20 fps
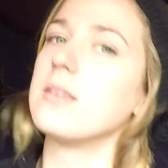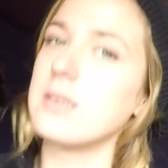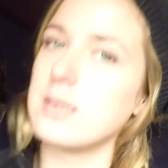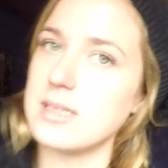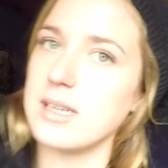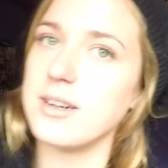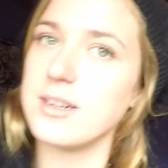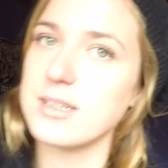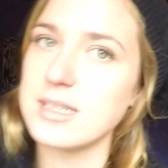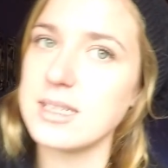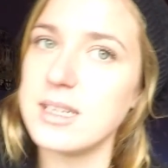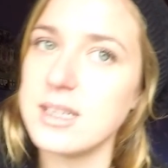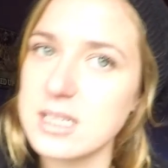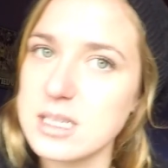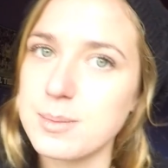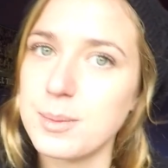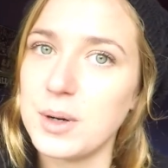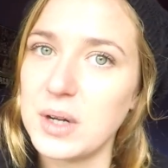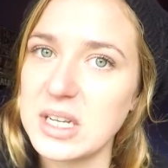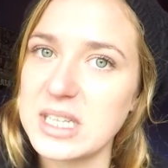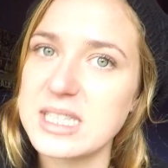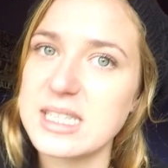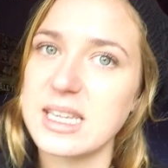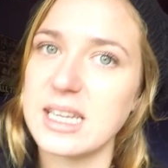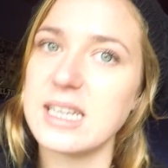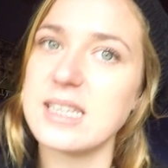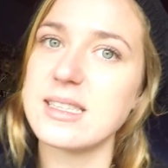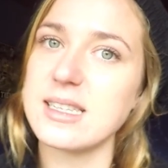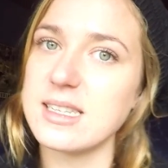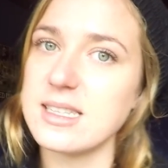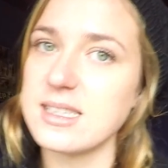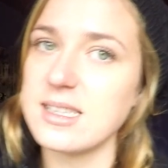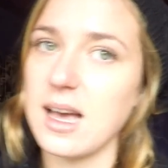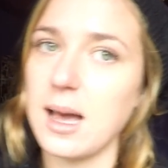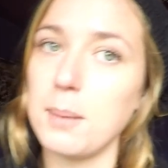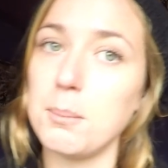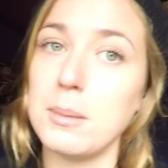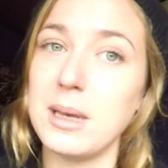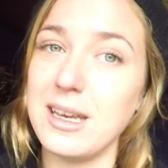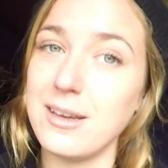Seriously, the smallest things
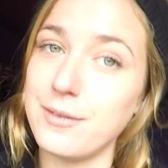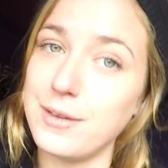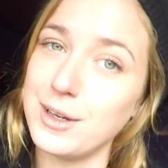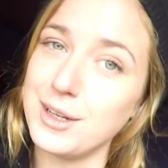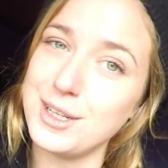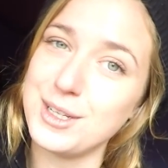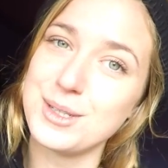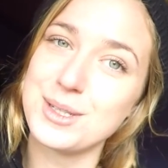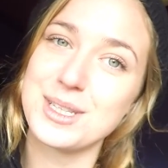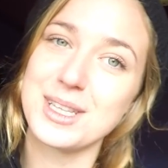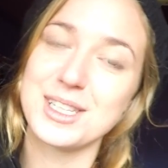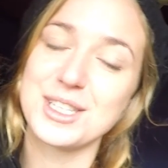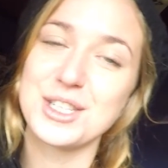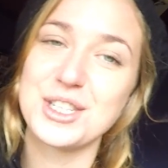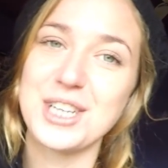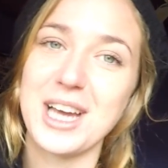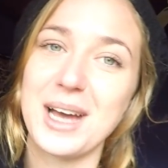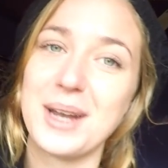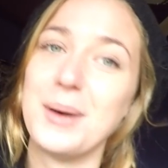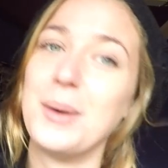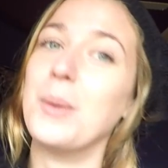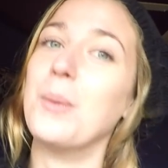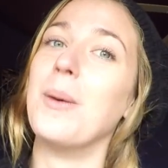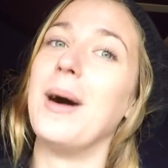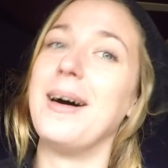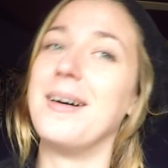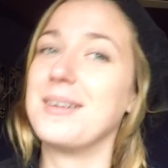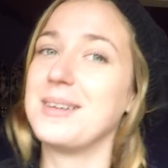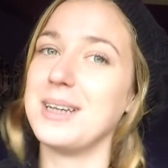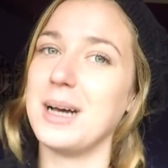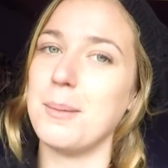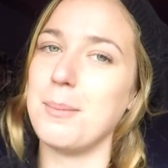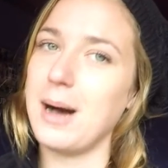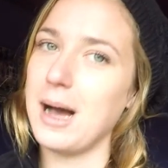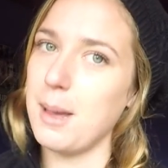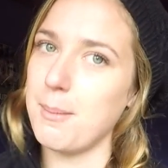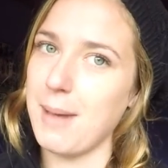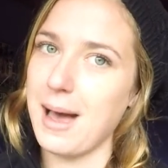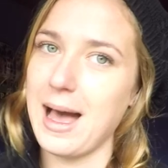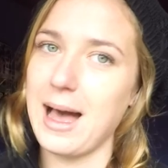excite me. If you're new to this channel, welcome.
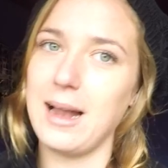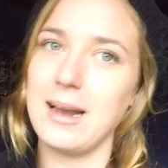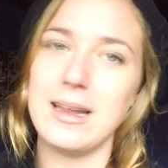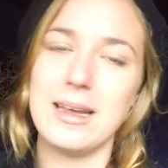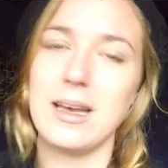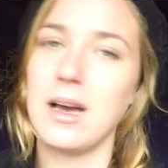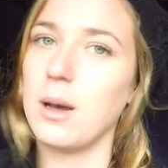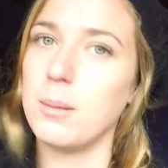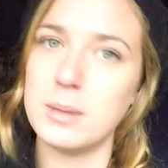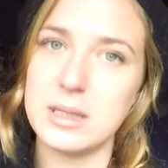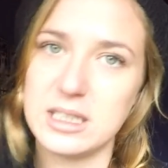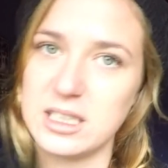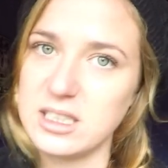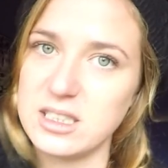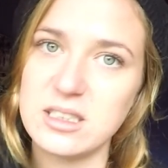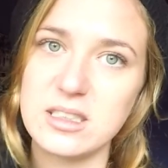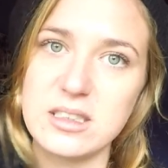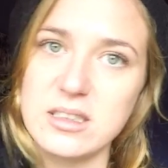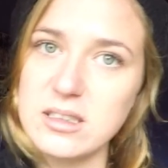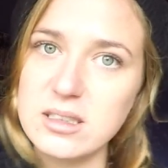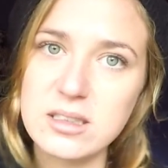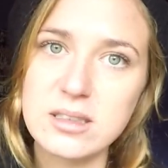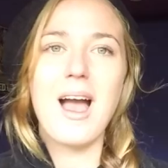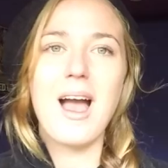I'm Ali, I'm an idiot.